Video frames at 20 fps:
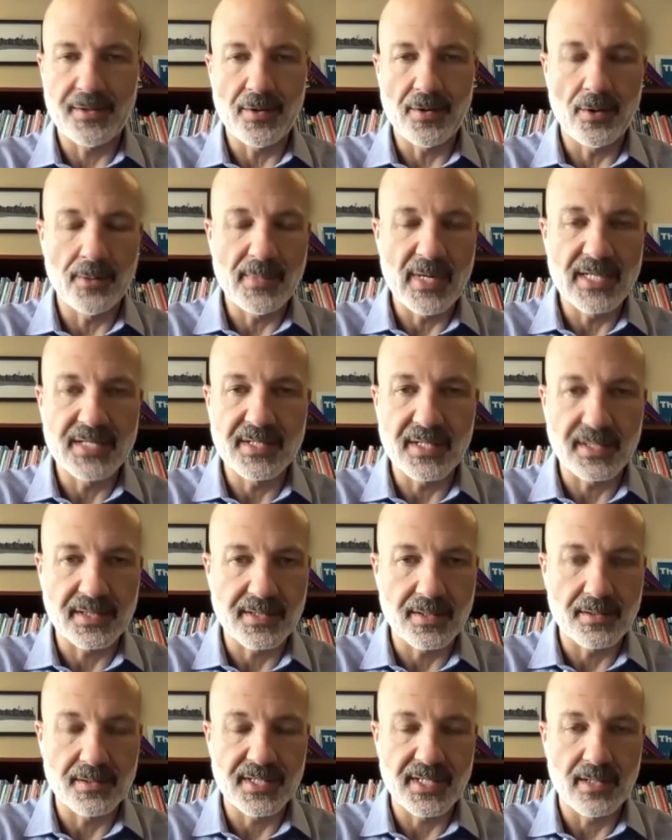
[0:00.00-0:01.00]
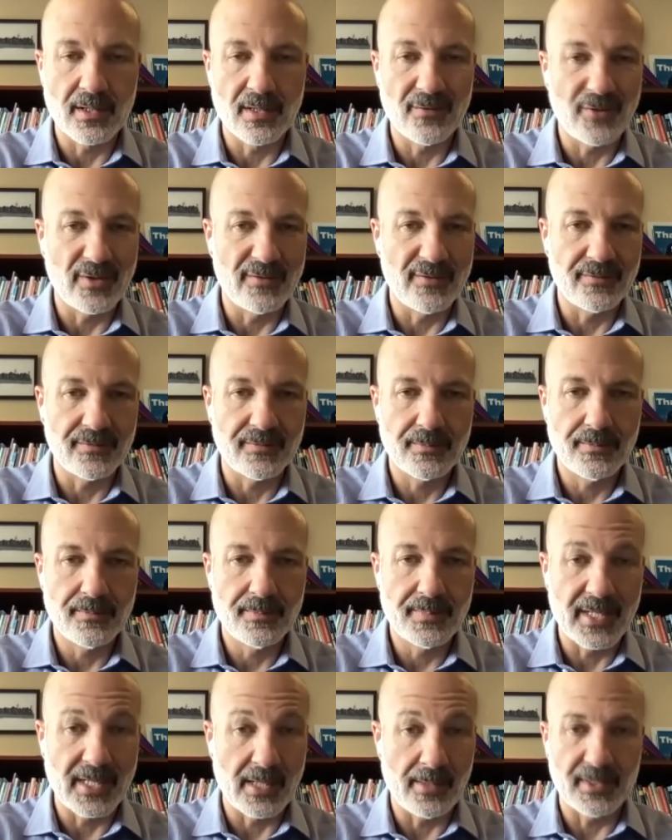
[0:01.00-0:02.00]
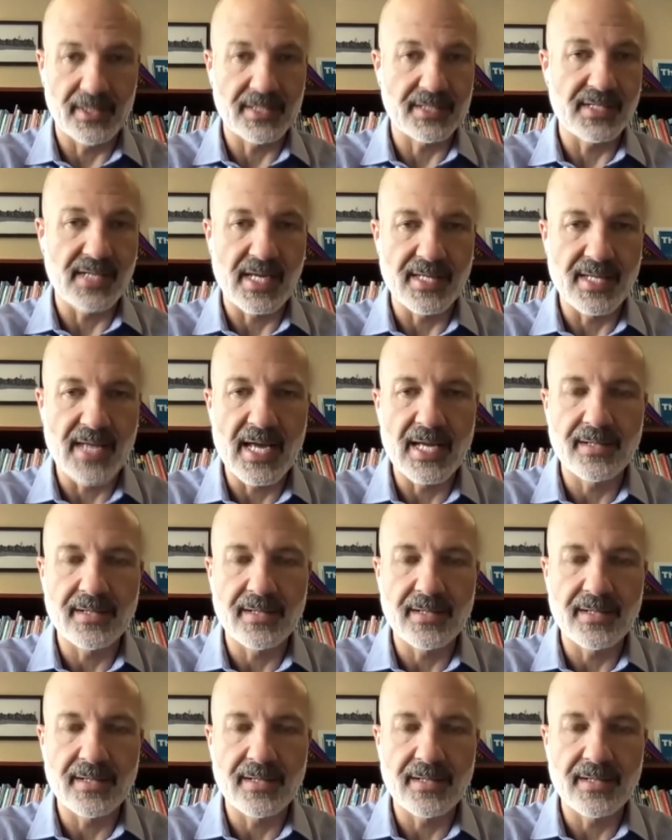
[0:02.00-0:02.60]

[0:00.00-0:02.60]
I don't know in my six years here if we've been able to say